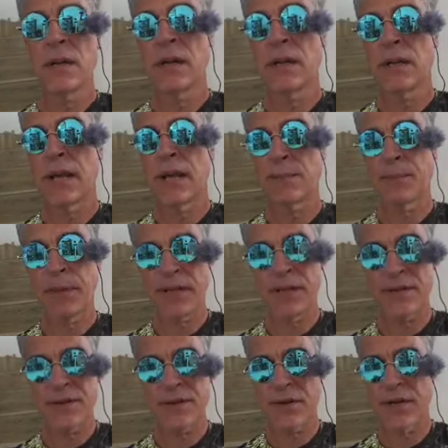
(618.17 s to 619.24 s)
A lot of
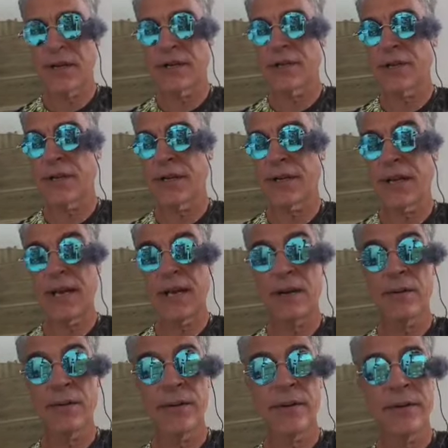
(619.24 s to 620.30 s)
places are getting shut
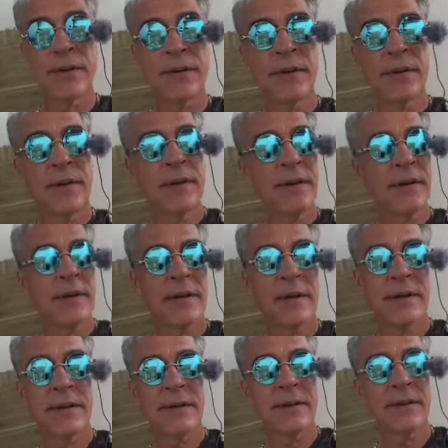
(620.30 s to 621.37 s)
down.
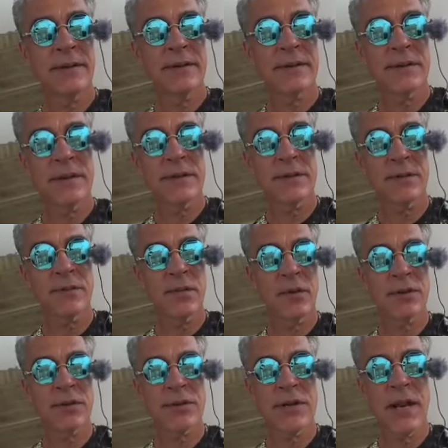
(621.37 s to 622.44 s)
It's a
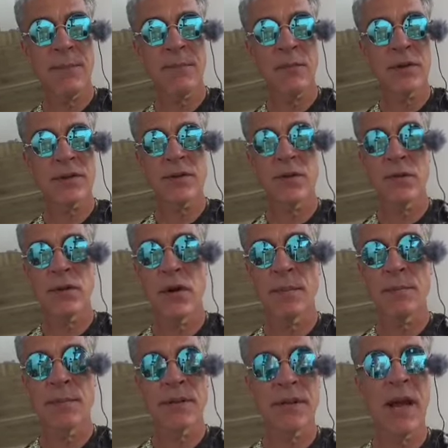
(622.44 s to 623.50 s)
royal shame what's going
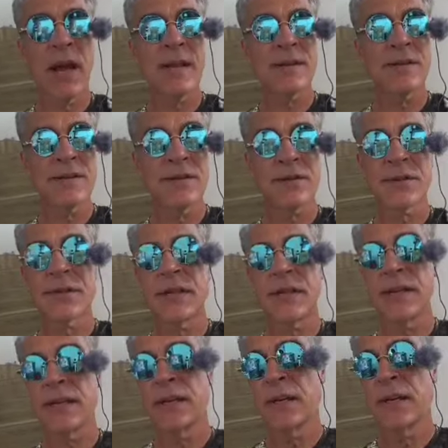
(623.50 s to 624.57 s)
on, but I still
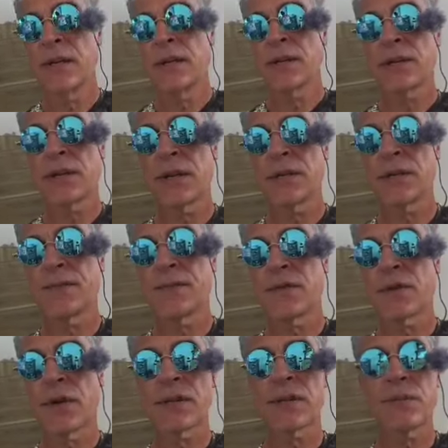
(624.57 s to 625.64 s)
see tons of
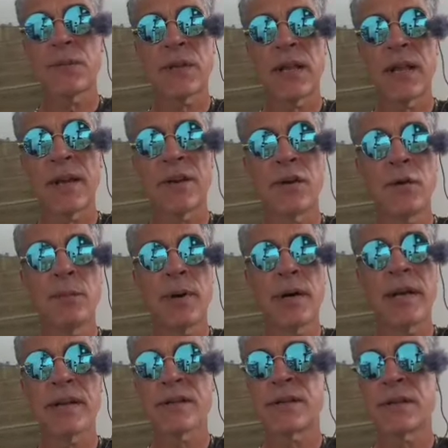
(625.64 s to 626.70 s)
trucks with a lot of new
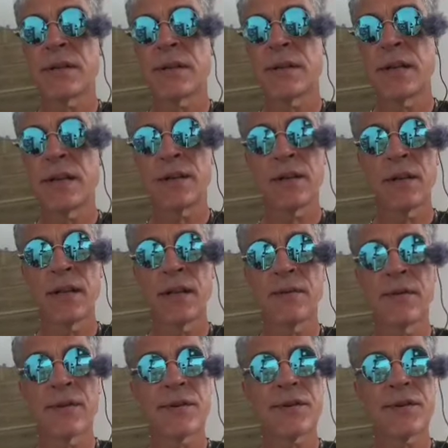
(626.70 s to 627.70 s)
bikes getting delivered.